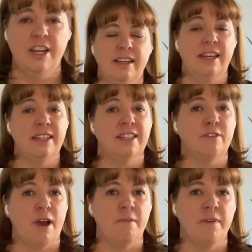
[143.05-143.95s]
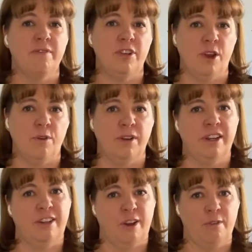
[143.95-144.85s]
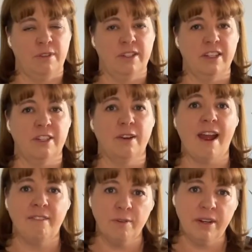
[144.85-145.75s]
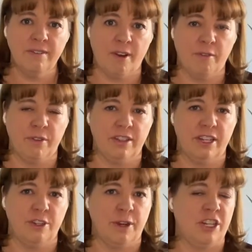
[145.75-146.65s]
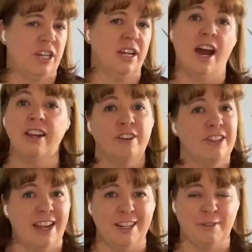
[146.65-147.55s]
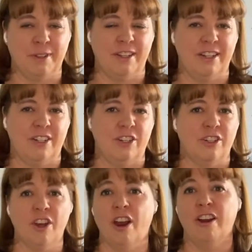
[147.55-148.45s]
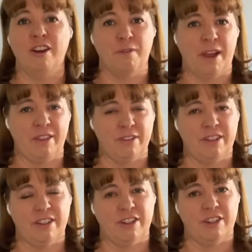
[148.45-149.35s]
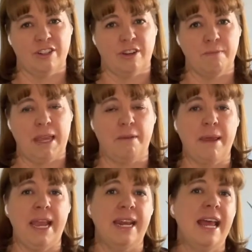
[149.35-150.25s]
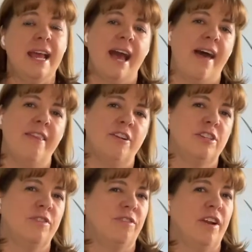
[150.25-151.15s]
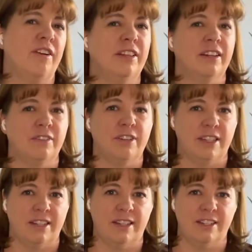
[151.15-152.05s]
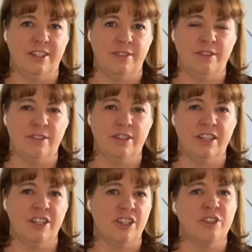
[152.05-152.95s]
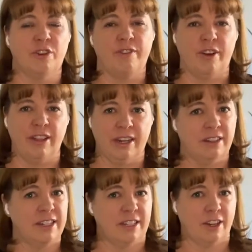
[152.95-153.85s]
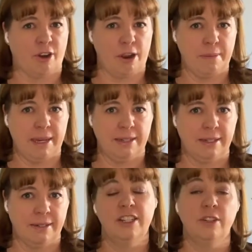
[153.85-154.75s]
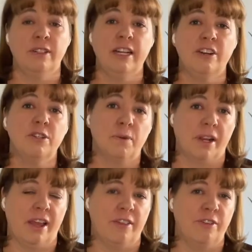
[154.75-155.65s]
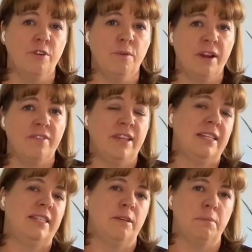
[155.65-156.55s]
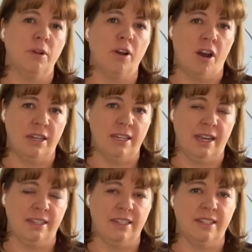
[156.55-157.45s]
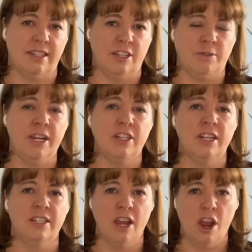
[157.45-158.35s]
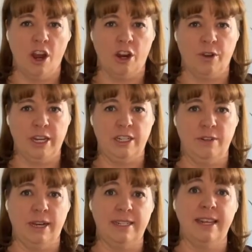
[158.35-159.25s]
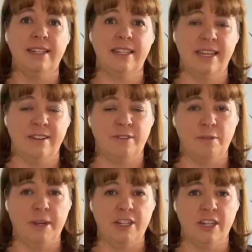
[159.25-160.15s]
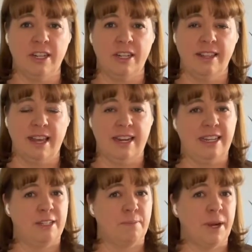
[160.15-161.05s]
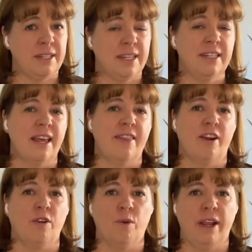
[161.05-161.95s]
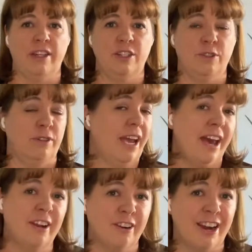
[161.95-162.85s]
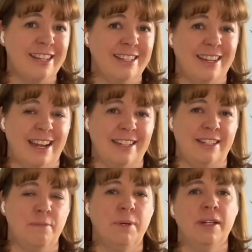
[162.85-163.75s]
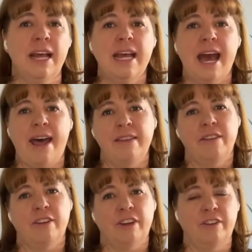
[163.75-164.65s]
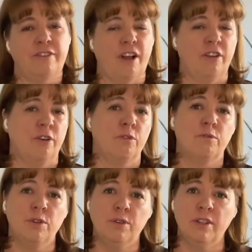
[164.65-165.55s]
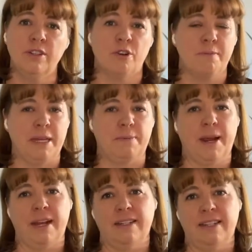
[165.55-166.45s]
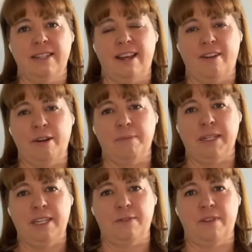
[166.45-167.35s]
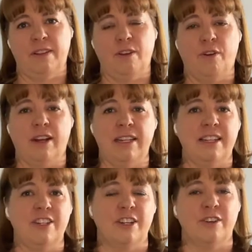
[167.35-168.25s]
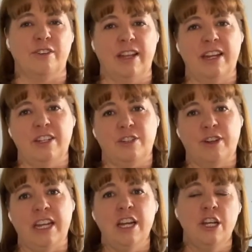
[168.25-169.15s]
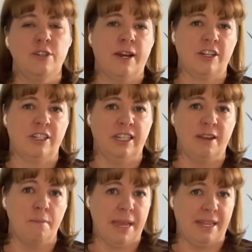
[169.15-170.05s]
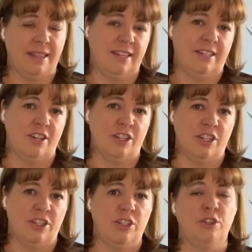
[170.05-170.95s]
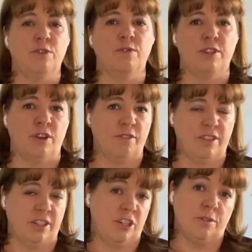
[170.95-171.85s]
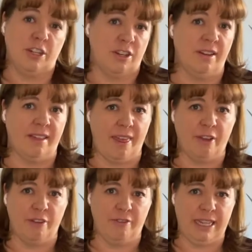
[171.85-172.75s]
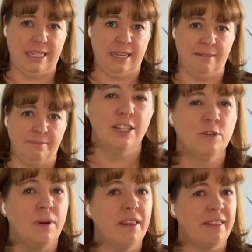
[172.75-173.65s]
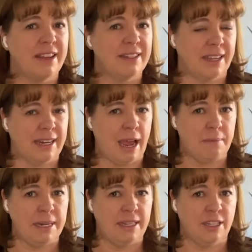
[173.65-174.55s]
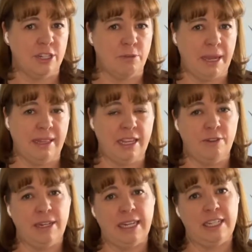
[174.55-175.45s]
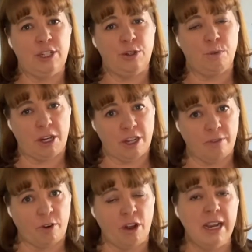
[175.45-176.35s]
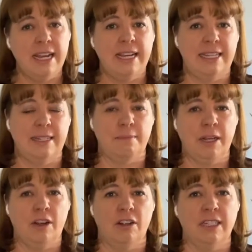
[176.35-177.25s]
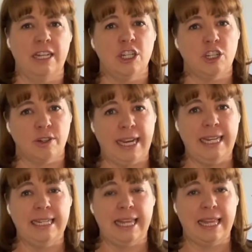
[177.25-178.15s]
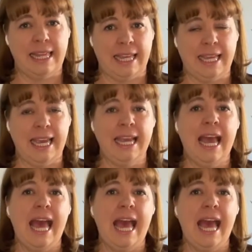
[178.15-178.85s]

It is the realm of known knowns. So everyone involved with the situation understands what the decisions are and why those decisions are being made, and there's very little resistance to those decisions or very little disagreement. So leaders working through one of these simple context situations are going to assess the information that is present, they're going to categorize it as simple, and then they're going to follow rules or best practice that are in place within the organization or the industry to actually make the decisions to resolve the situation that they're facing. So one of the things that can happen in this domain that you need to watch out for is something called entrained thinking.